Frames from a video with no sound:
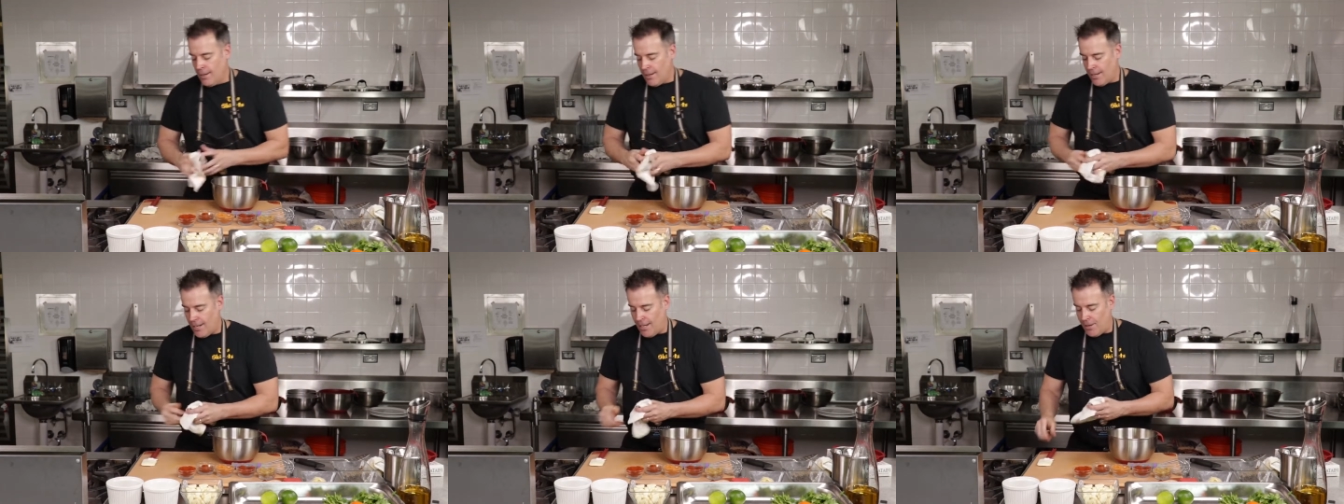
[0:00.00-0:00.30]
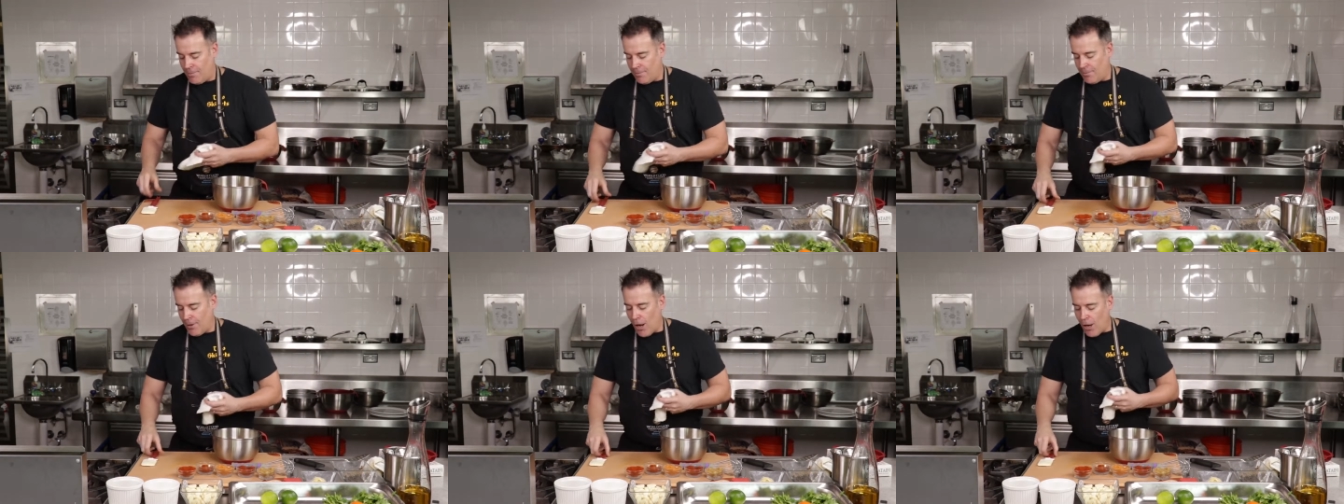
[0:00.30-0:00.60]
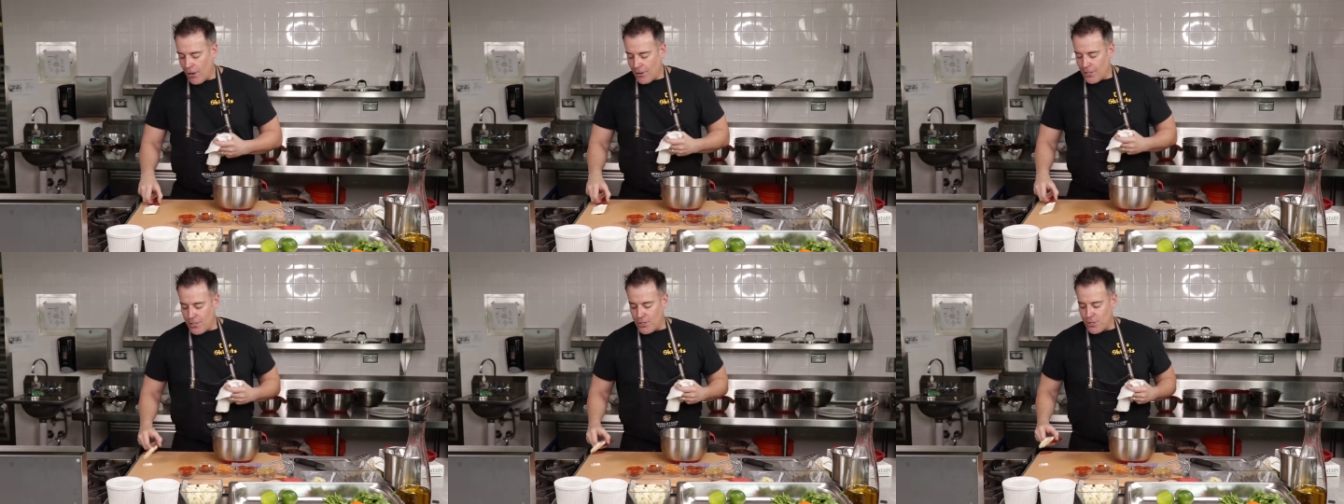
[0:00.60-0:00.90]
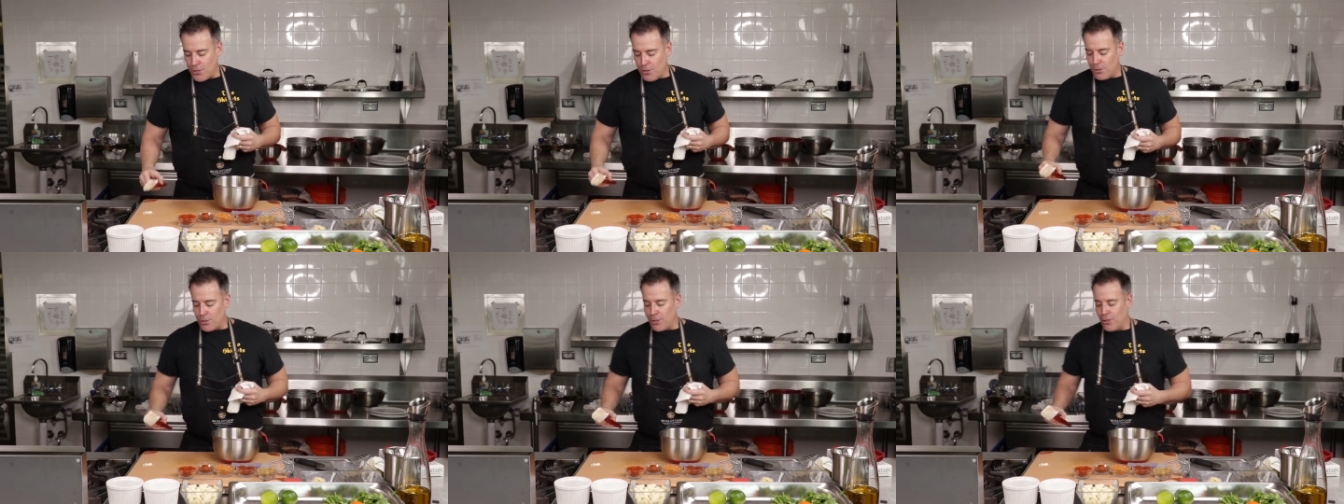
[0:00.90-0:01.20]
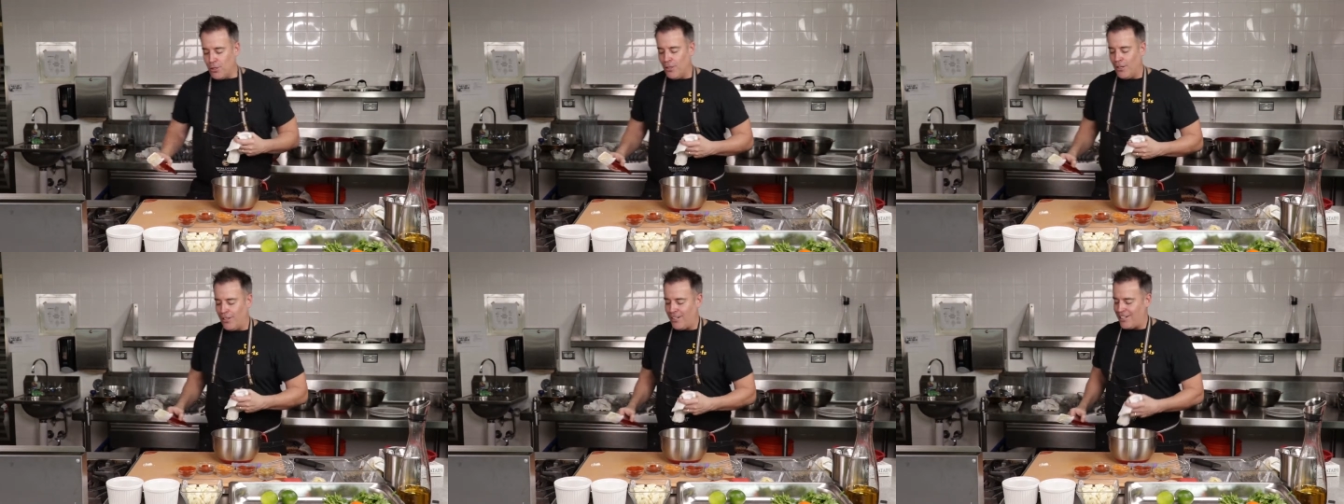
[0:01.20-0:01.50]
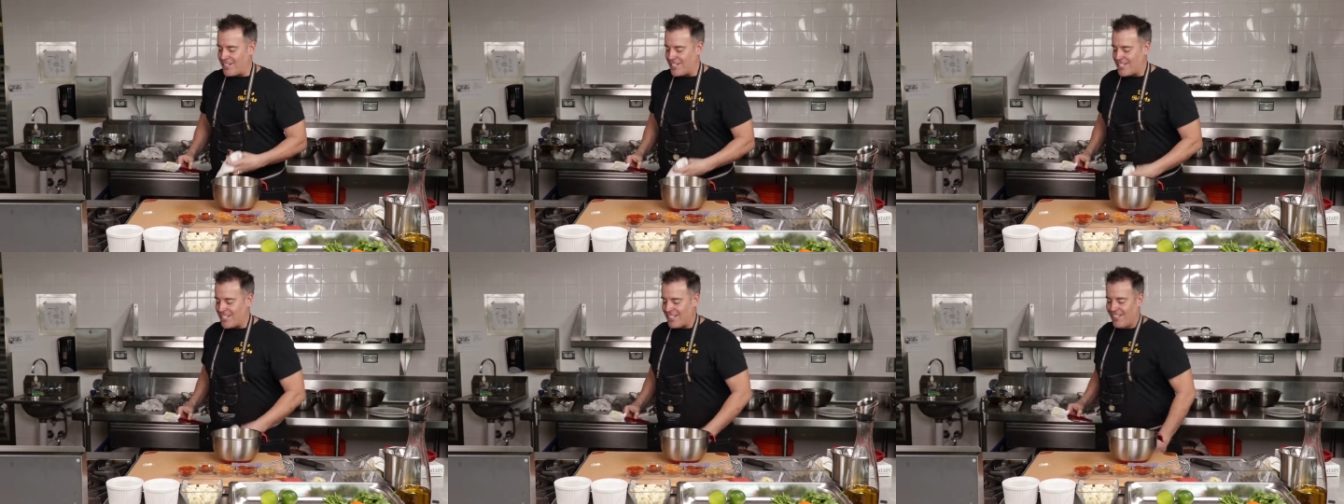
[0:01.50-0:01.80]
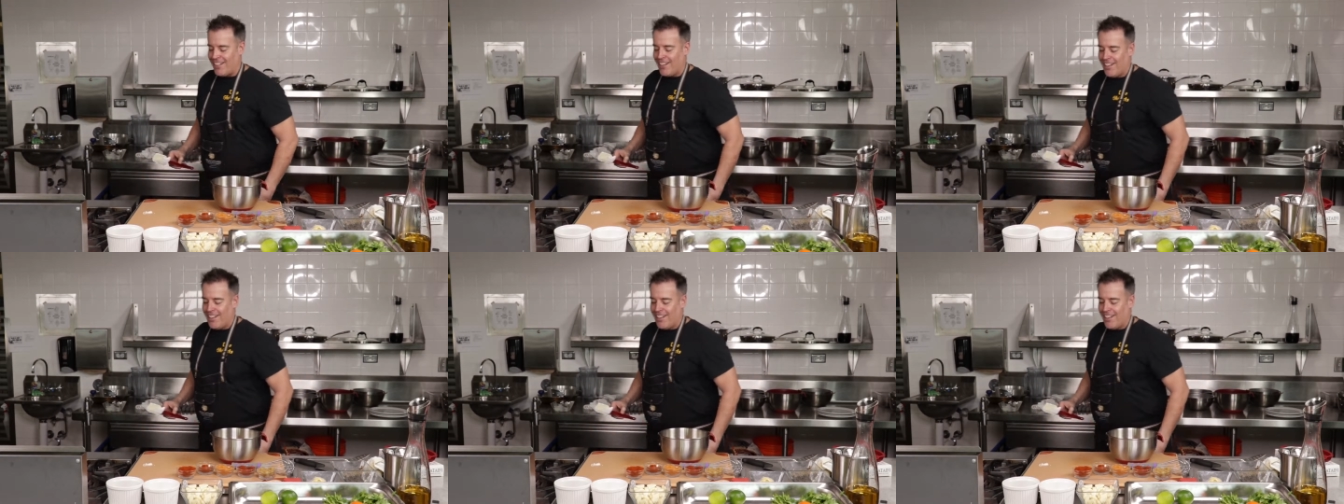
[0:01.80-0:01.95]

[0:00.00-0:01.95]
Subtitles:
All these new cooks,